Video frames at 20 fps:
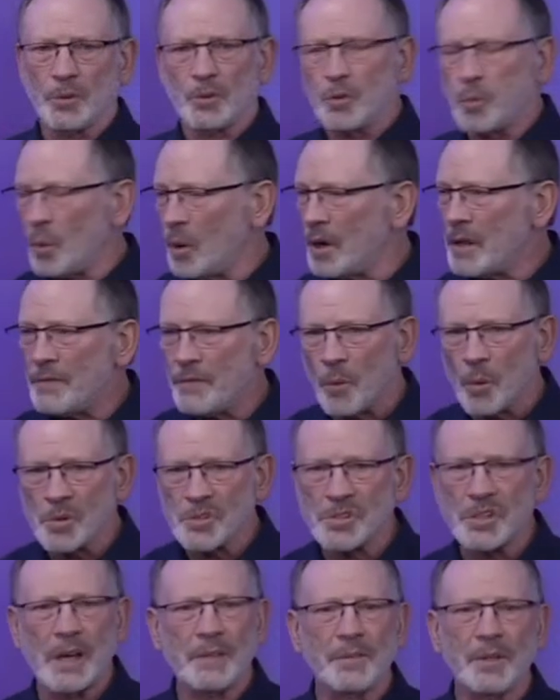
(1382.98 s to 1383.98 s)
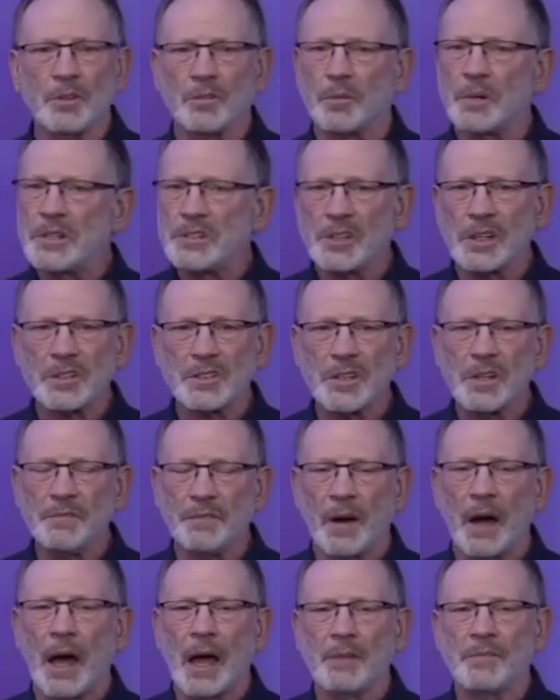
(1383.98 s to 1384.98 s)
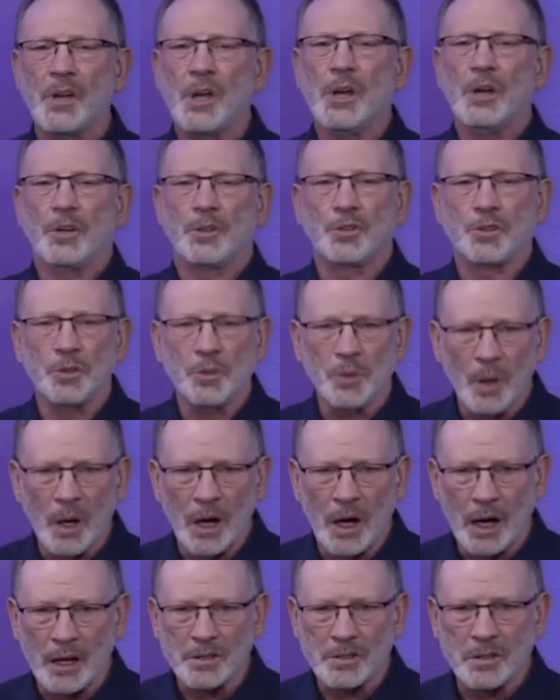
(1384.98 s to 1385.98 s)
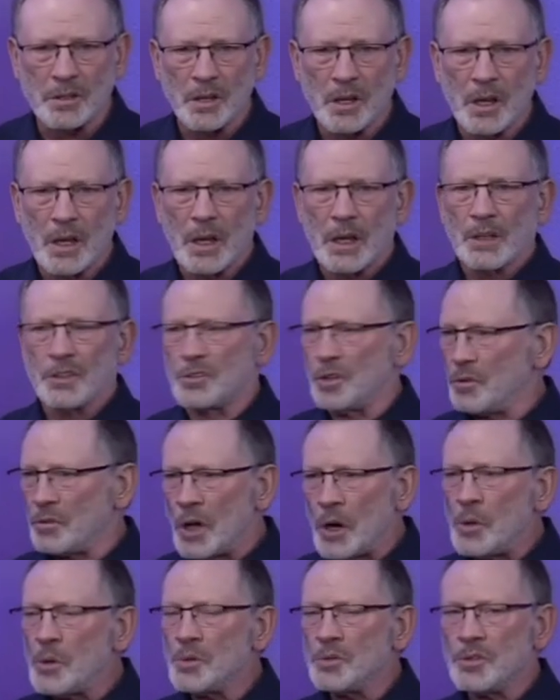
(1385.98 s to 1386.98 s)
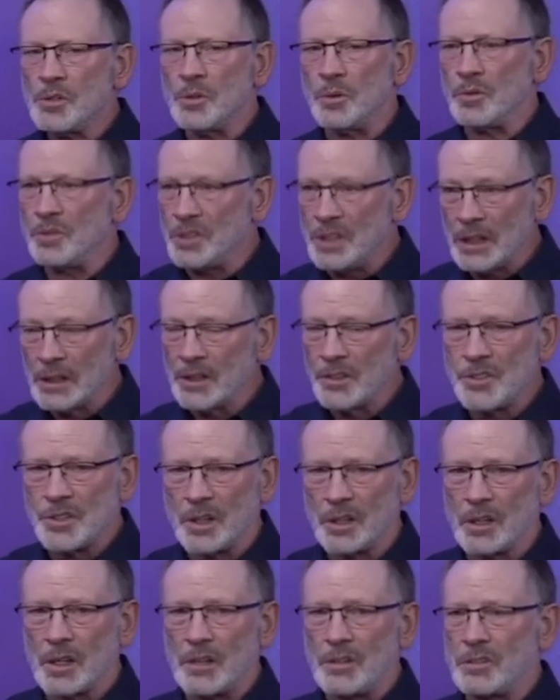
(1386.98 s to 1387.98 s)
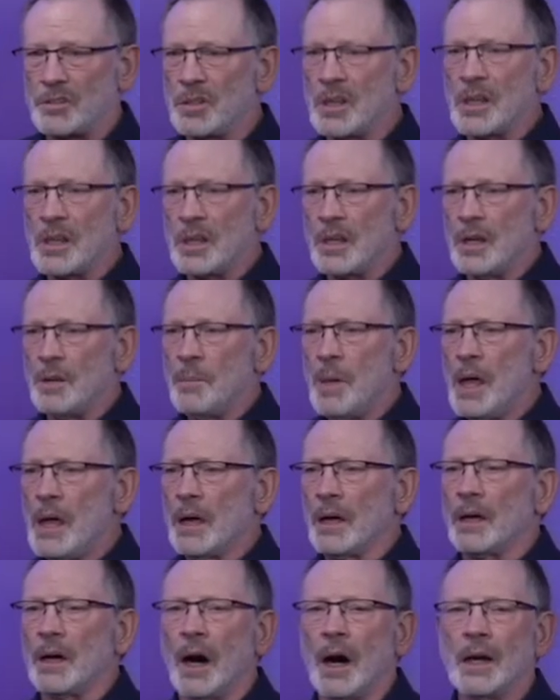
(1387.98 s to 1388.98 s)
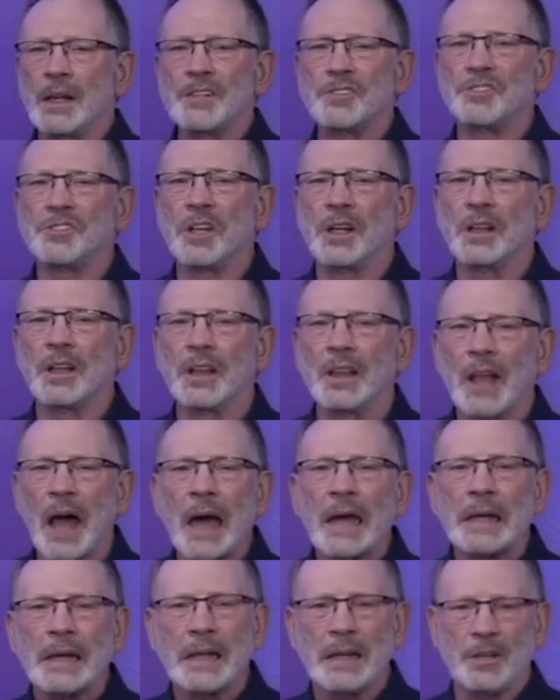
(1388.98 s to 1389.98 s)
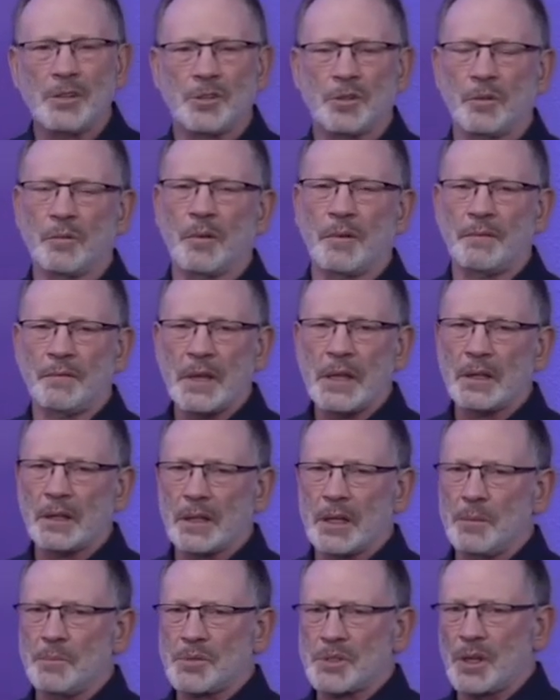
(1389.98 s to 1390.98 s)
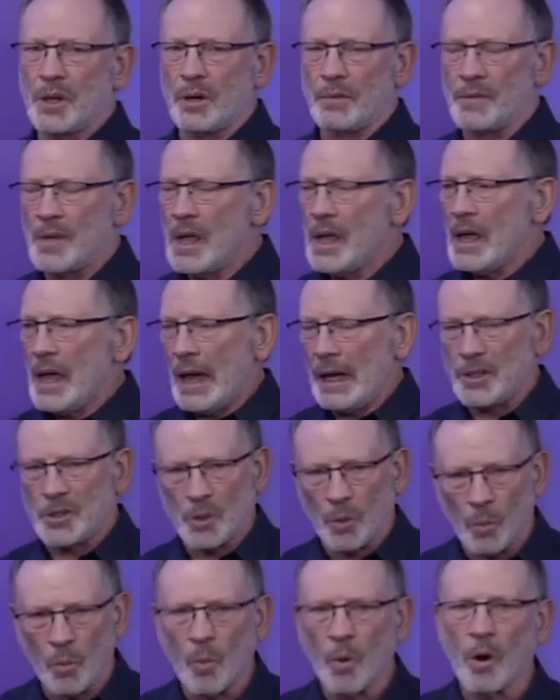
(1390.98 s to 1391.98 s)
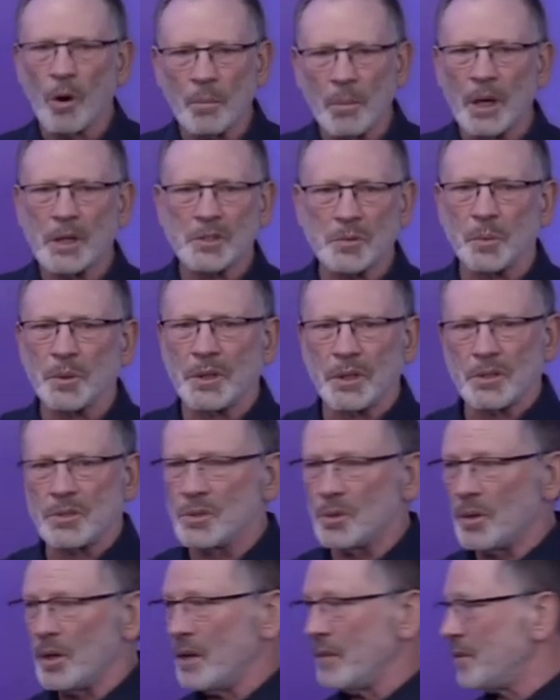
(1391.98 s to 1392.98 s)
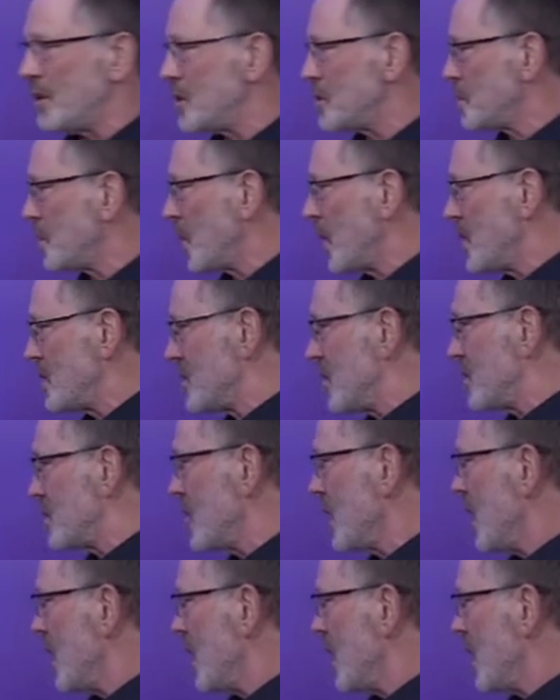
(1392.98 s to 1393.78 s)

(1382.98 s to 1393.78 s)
24 7, 365 to us. To those who diligently seek Him, God is delighted to reveal Himself and to warm us with the joy of His presence.